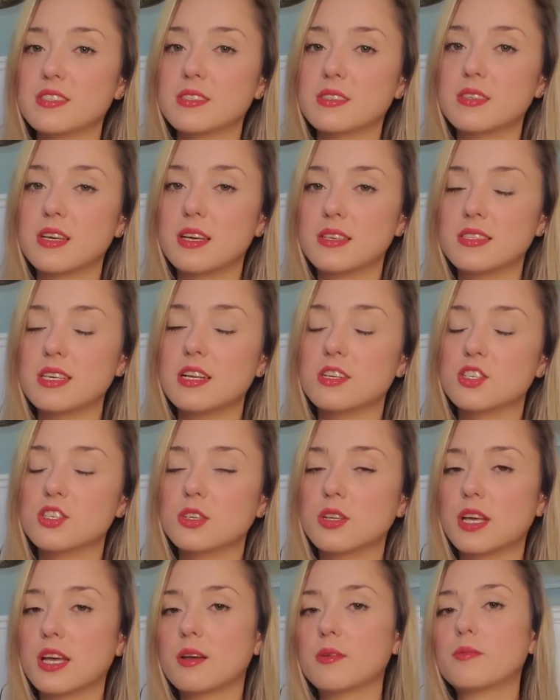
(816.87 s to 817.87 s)

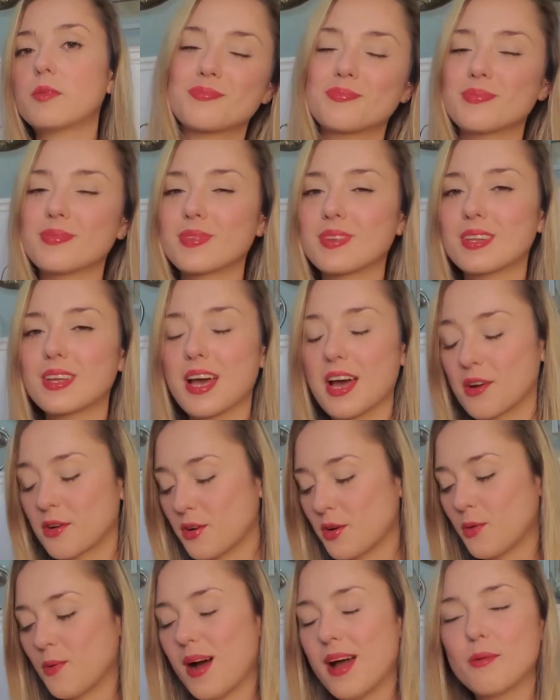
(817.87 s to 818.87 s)
essentially. I don't
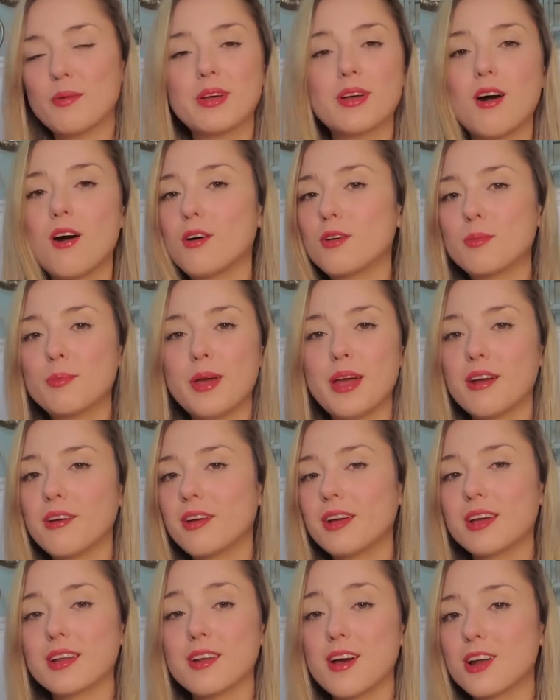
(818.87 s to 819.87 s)
know why we call it a
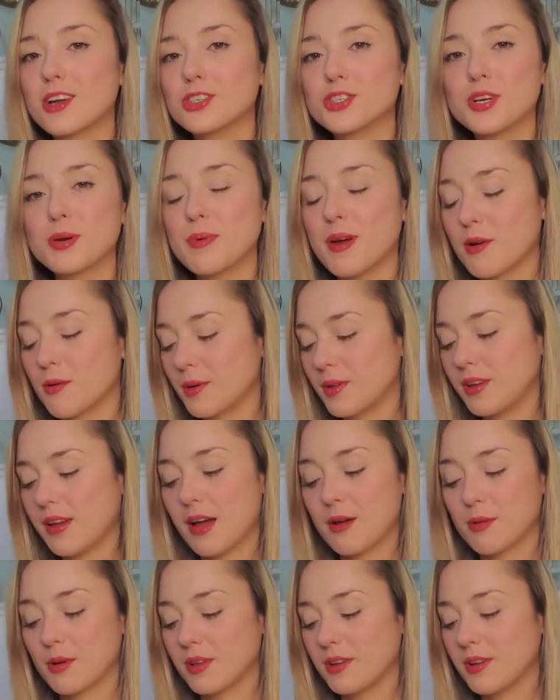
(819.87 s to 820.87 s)
pairing and not a trip. I really
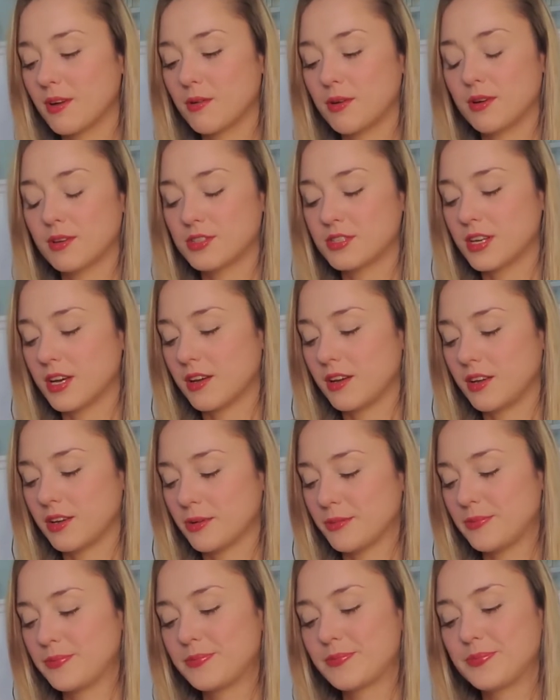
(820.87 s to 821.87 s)
don't know what to tell you.
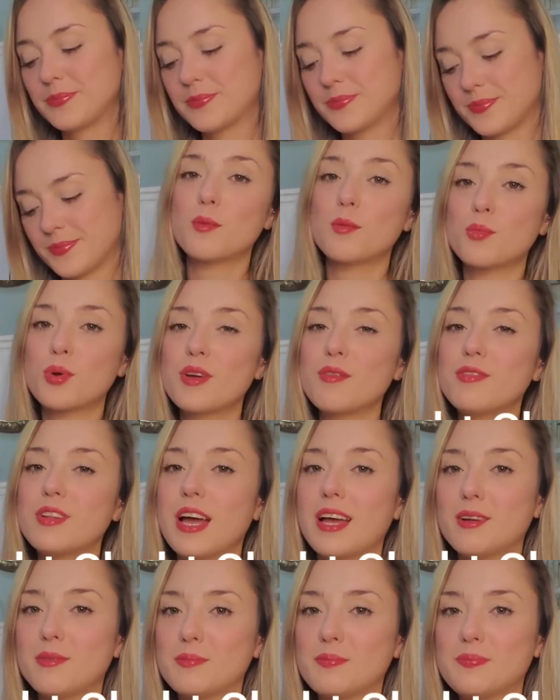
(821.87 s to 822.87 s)

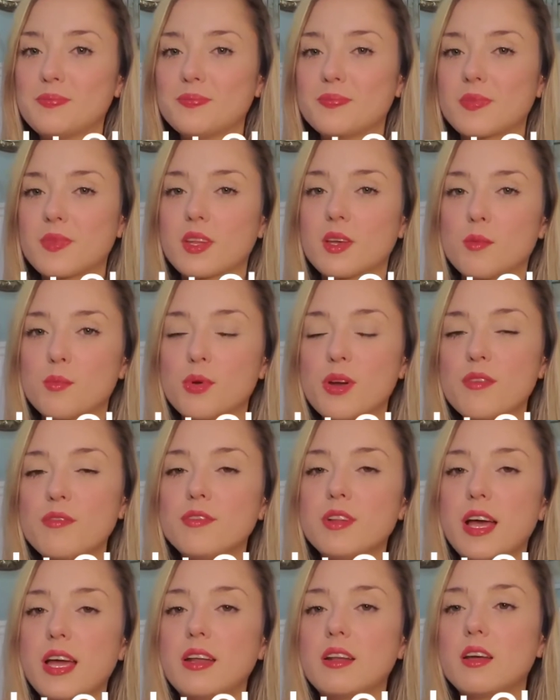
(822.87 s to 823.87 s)
Pre-flight.
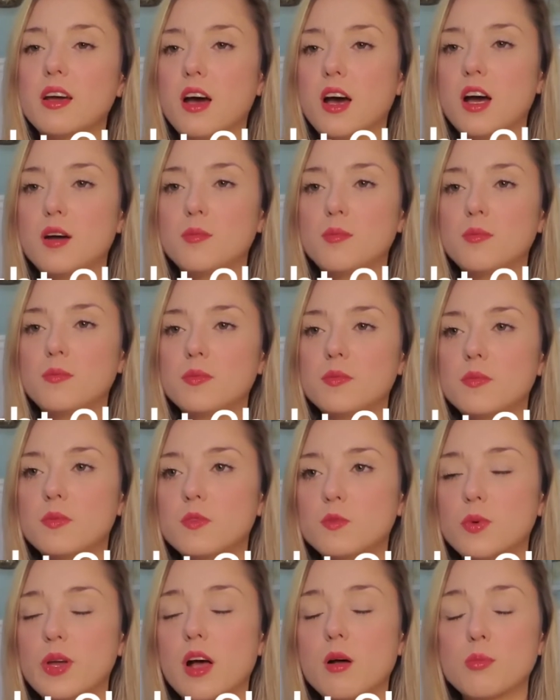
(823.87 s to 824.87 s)
Pre-flight,
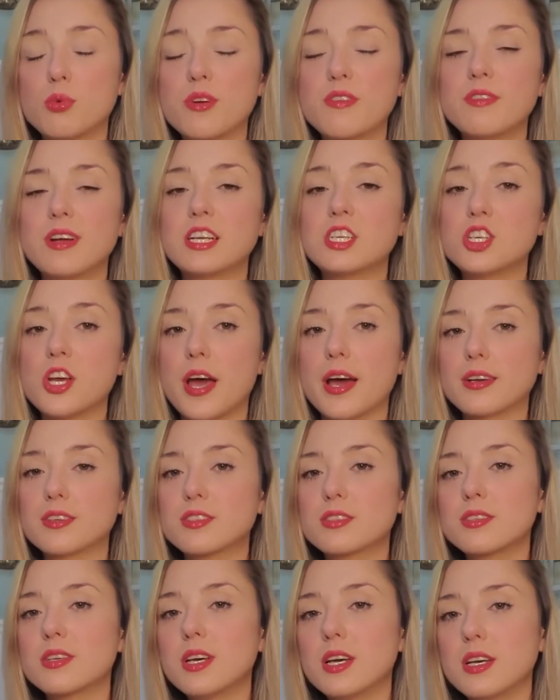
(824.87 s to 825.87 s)
we call them pre-flight
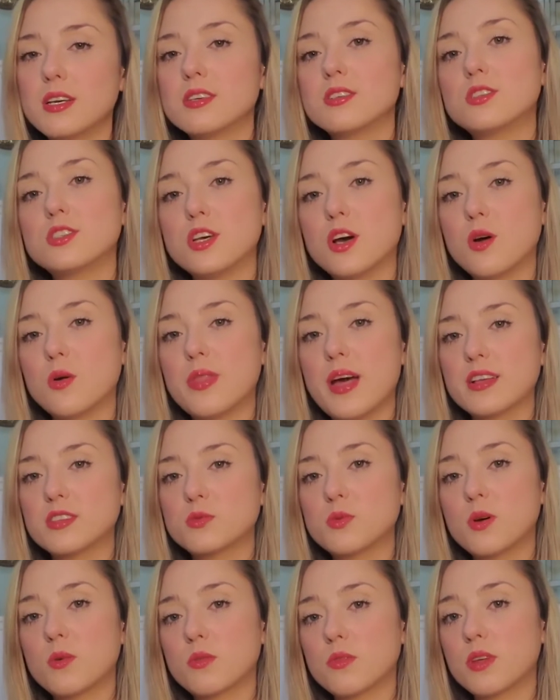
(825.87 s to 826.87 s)
checks. So that's
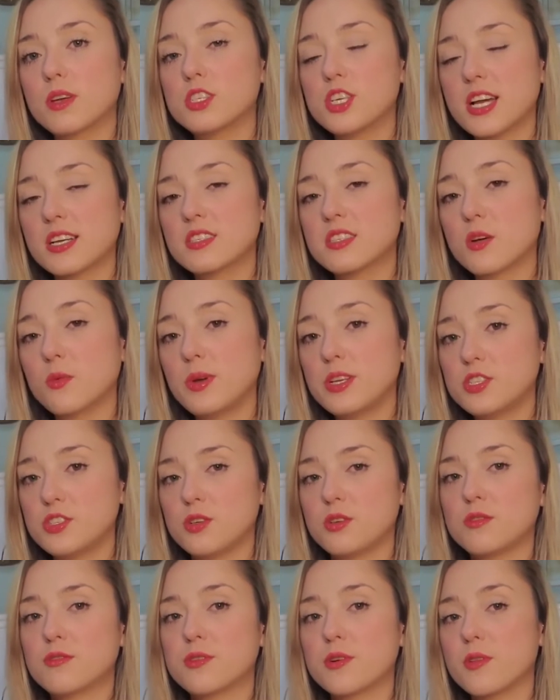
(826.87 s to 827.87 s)
what the checks that we
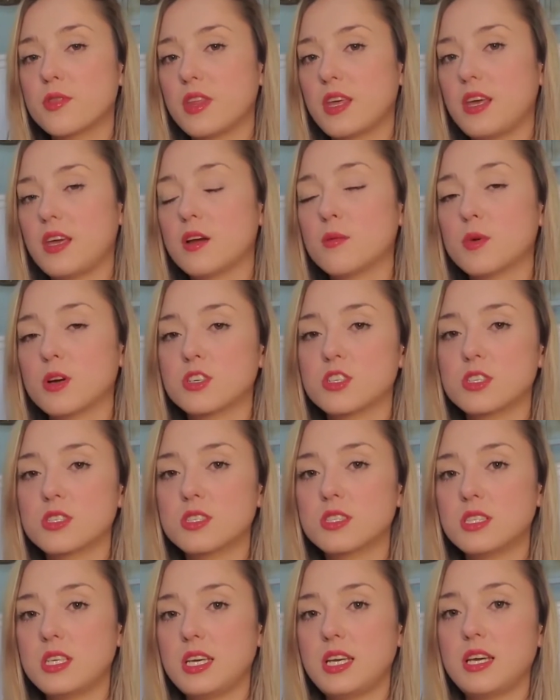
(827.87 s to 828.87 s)
do for the
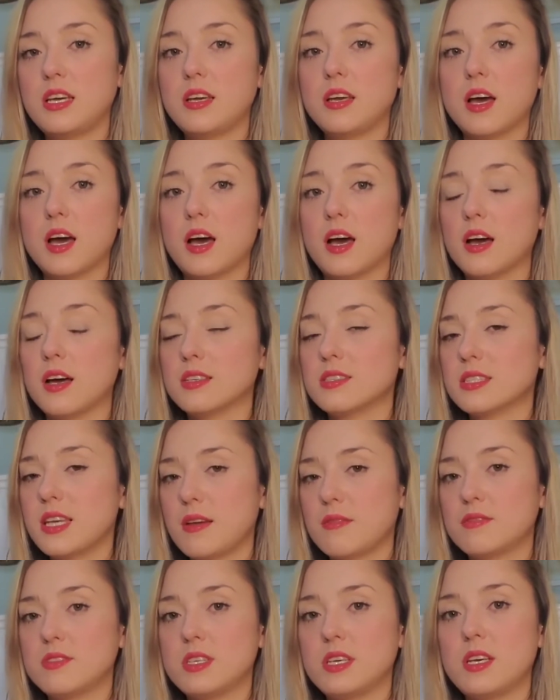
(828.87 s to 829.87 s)
emergency,
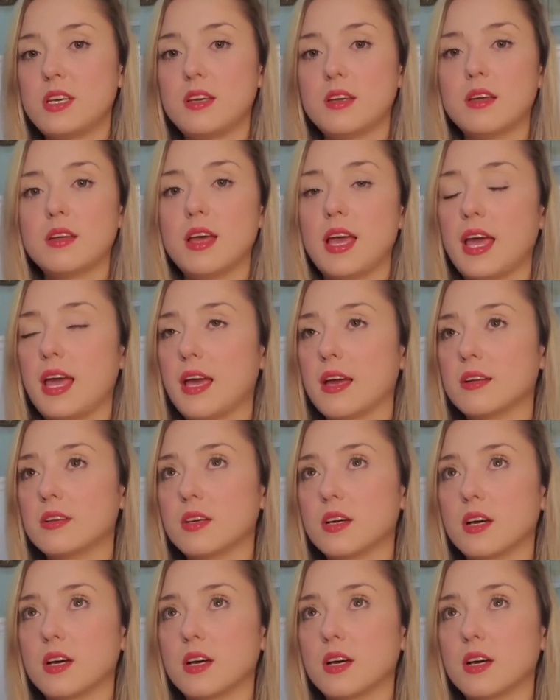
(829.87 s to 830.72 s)
safety, and